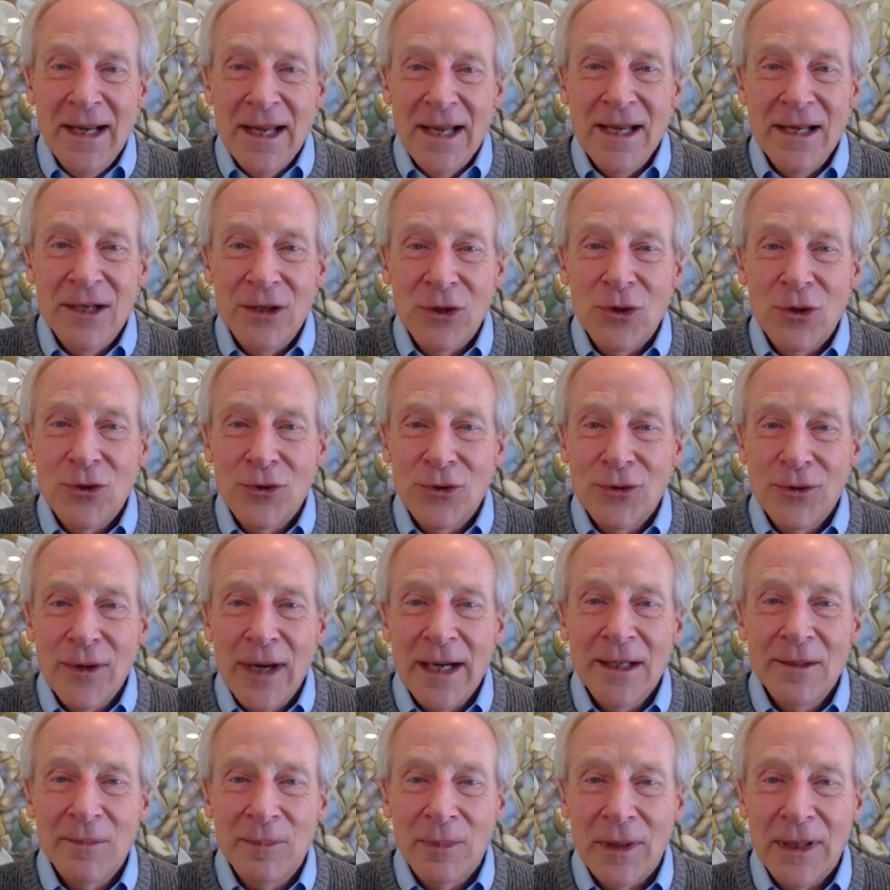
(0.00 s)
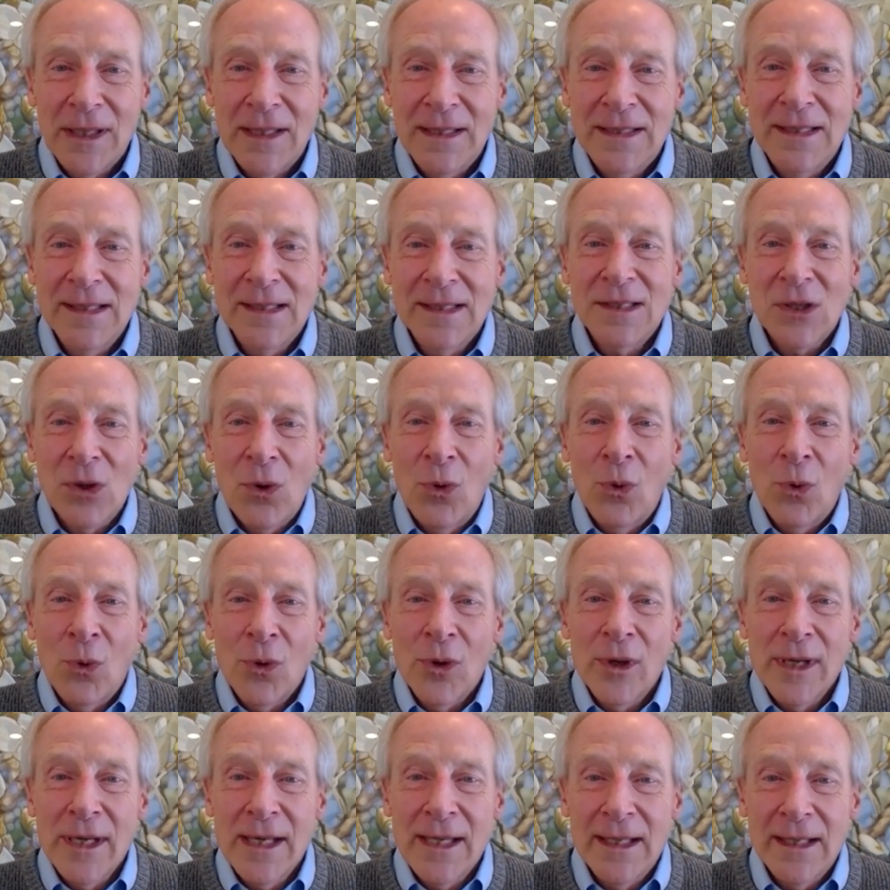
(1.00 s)
incredibly
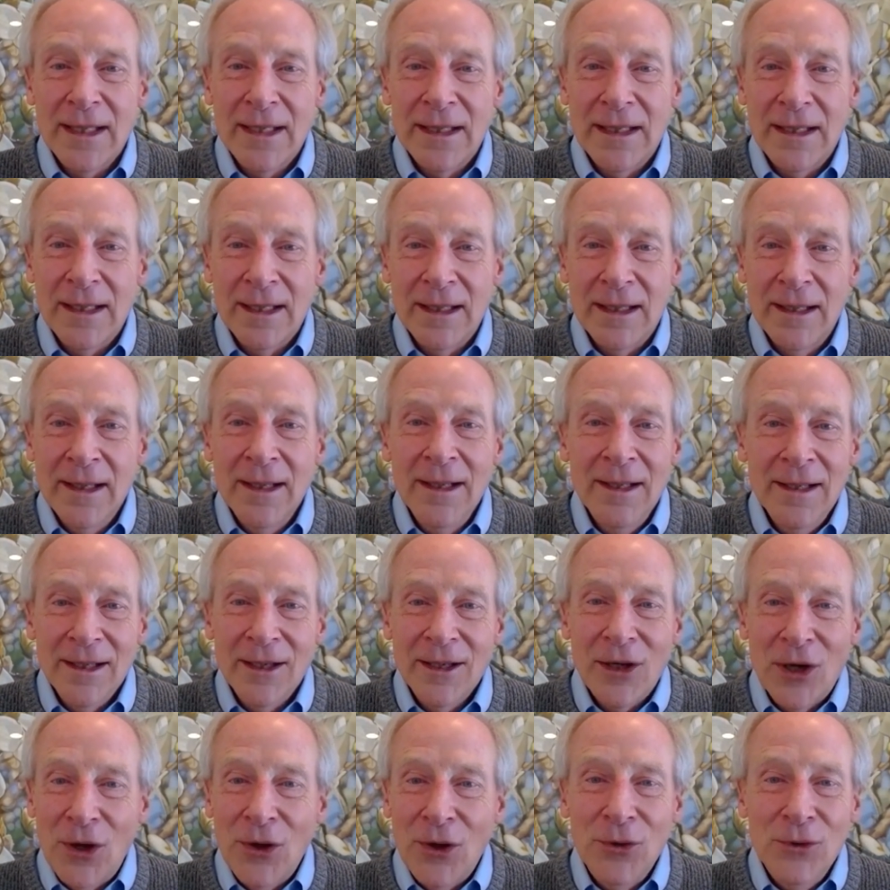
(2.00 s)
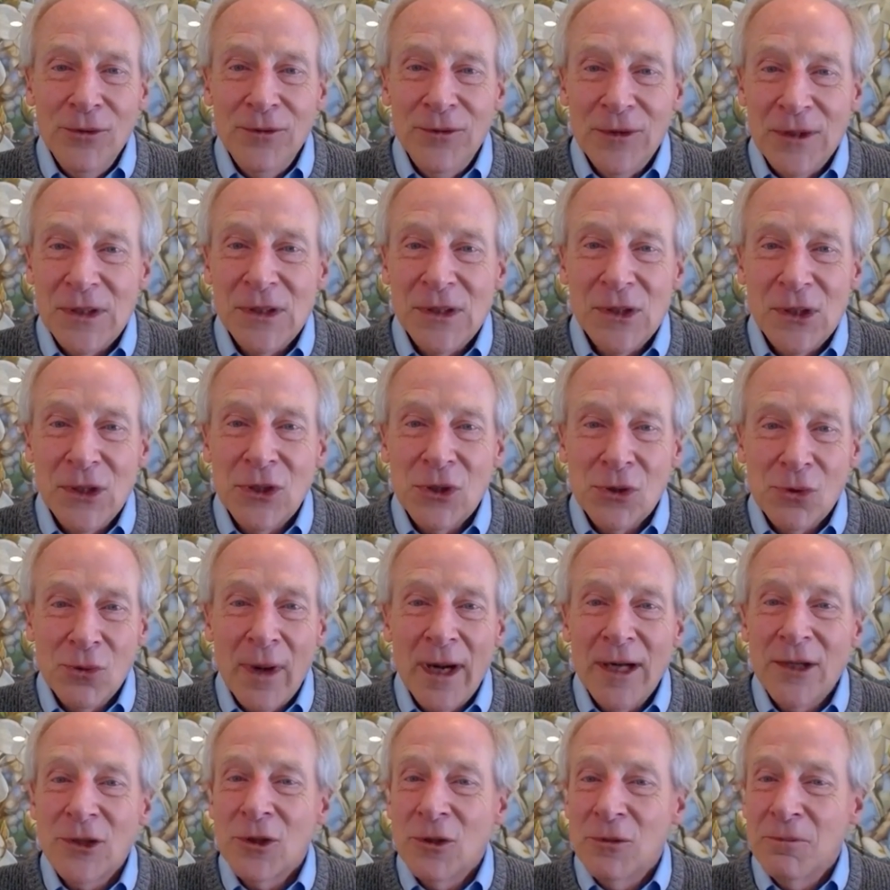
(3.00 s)
disorienting COVID
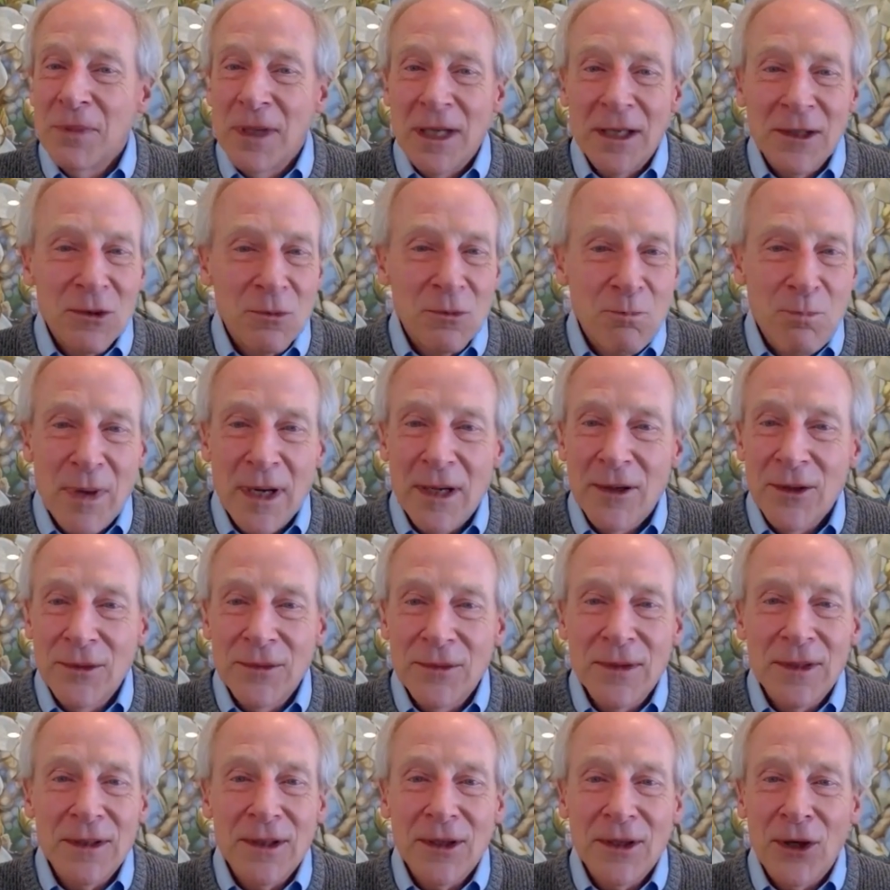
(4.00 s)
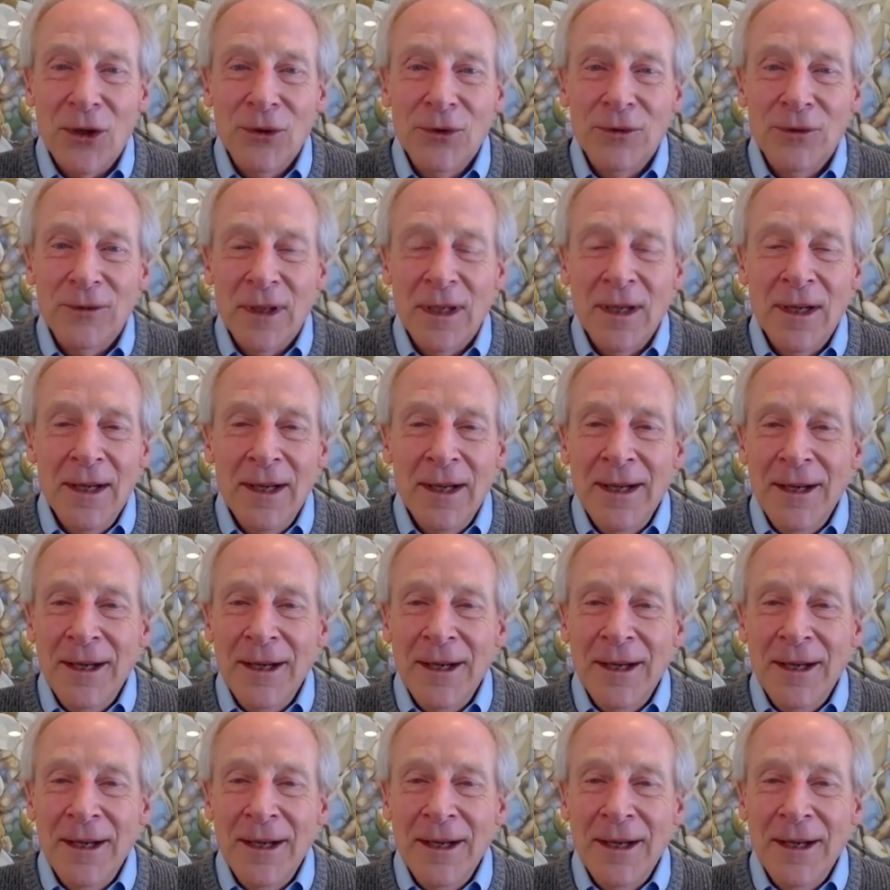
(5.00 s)
situation, but it's bigger than COVID,